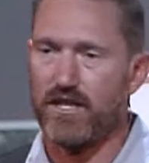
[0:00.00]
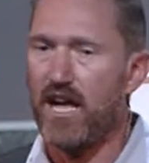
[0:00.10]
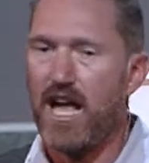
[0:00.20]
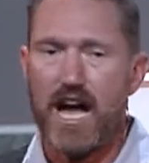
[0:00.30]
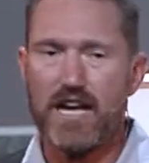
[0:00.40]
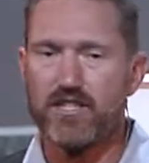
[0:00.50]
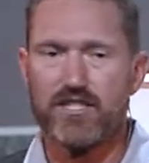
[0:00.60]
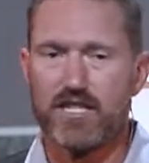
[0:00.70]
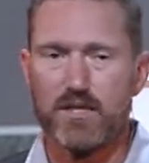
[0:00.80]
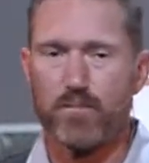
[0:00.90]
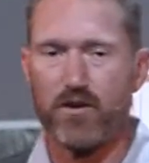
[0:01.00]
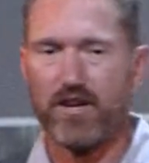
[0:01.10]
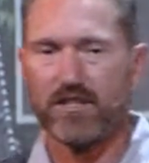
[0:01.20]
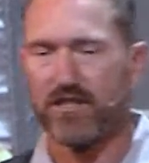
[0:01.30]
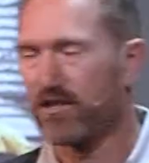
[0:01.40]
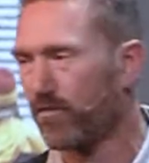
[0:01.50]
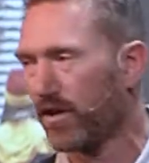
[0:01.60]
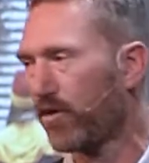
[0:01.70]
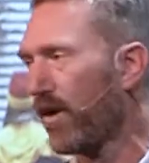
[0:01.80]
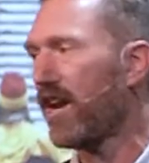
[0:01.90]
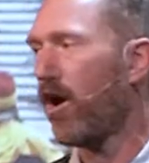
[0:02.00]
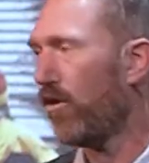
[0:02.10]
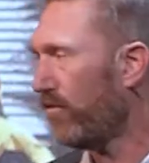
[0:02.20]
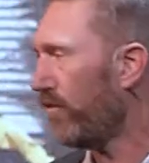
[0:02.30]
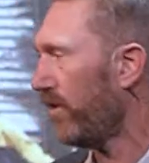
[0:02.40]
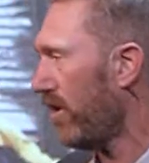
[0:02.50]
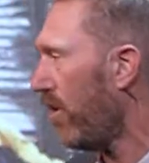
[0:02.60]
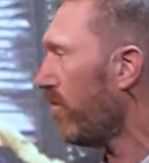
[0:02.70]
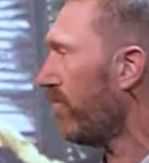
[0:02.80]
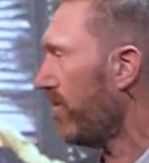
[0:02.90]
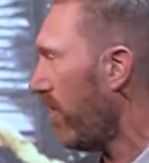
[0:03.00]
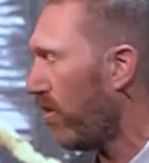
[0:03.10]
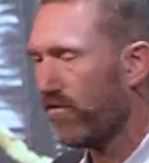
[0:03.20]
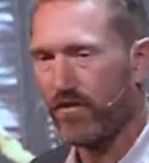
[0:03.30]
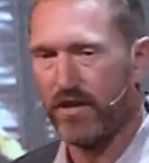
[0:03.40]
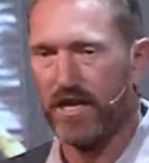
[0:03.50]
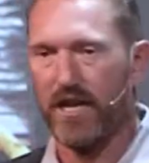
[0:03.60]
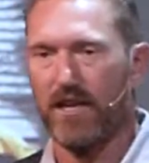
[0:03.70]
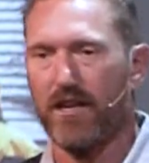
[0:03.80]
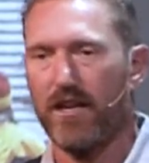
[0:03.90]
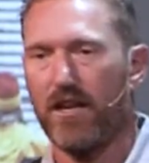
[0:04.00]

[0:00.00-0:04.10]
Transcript: and I just experience this regret over and over and over again.